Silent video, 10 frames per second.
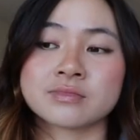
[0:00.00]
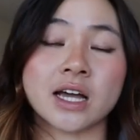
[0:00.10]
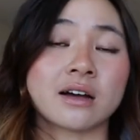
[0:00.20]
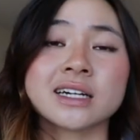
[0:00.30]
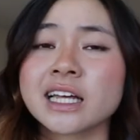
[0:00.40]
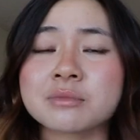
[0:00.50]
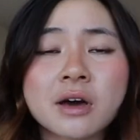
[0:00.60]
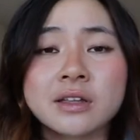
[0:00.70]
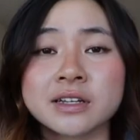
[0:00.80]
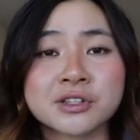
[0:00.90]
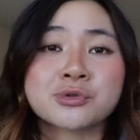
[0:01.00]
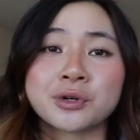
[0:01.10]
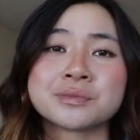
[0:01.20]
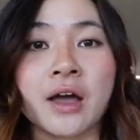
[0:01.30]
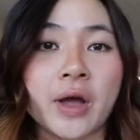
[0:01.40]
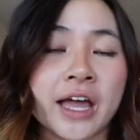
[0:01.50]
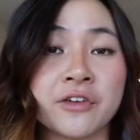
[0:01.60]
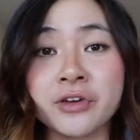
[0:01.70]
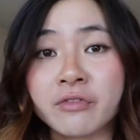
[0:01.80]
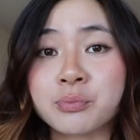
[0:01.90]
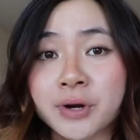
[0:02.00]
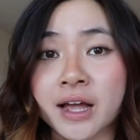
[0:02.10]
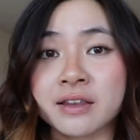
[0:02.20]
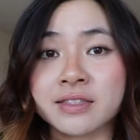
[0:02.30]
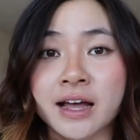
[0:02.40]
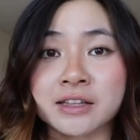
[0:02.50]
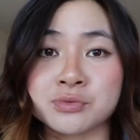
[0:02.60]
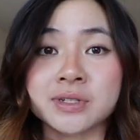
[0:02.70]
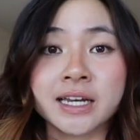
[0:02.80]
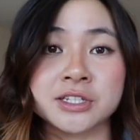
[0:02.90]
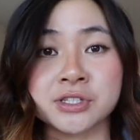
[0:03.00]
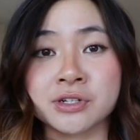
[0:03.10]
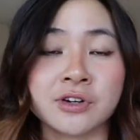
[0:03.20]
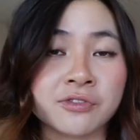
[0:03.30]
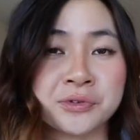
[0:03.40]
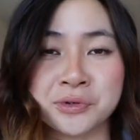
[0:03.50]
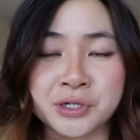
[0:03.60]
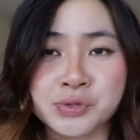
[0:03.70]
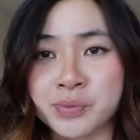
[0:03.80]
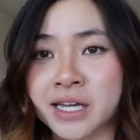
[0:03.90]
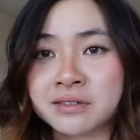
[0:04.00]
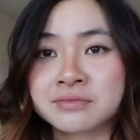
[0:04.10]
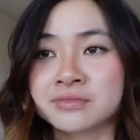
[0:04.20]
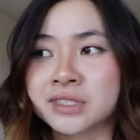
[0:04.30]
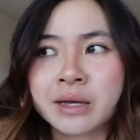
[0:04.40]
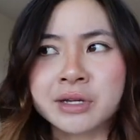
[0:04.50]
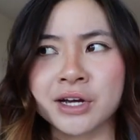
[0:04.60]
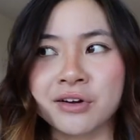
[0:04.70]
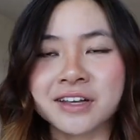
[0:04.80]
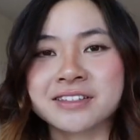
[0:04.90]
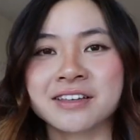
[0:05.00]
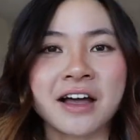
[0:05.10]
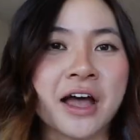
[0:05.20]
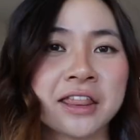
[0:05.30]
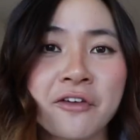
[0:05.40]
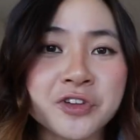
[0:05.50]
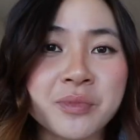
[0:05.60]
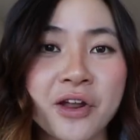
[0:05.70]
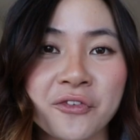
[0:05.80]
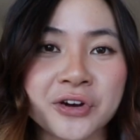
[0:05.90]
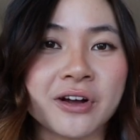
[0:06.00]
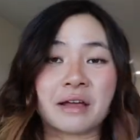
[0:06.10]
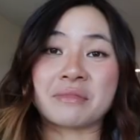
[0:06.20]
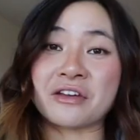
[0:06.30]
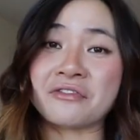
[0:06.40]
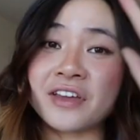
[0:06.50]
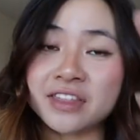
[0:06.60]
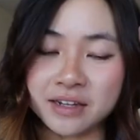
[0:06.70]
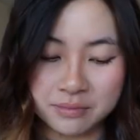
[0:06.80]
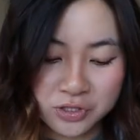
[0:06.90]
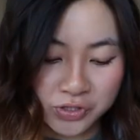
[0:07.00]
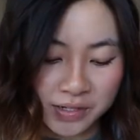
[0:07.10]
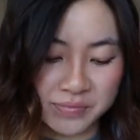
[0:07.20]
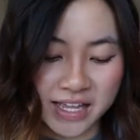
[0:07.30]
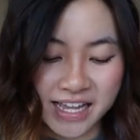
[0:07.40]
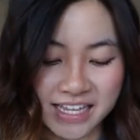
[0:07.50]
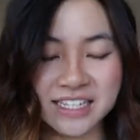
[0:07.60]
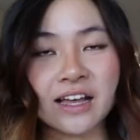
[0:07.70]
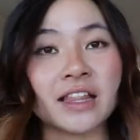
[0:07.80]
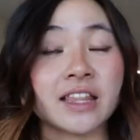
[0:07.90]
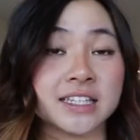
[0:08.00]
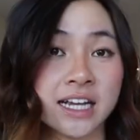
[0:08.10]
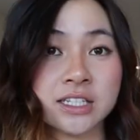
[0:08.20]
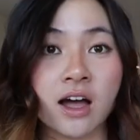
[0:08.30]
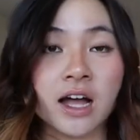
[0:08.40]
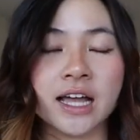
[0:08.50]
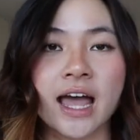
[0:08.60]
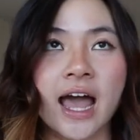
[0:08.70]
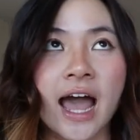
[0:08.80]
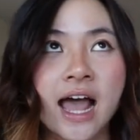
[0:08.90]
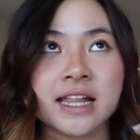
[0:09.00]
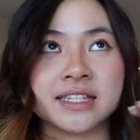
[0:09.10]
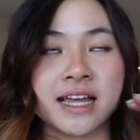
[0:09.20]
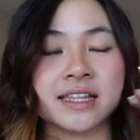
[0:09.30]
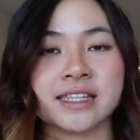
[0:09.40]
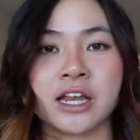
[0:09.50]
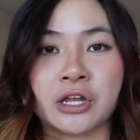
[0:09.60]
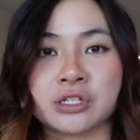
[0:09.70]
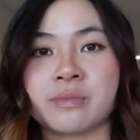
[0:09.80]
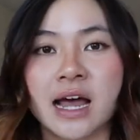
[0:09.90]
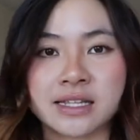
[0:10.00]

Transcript: yeah, I like modeling, it's cool. And if you have a brand that's related to surf or swimming, let me know, because I'd love to model for you. All right, my fifth income stream is the TikTok AdSense and YouTube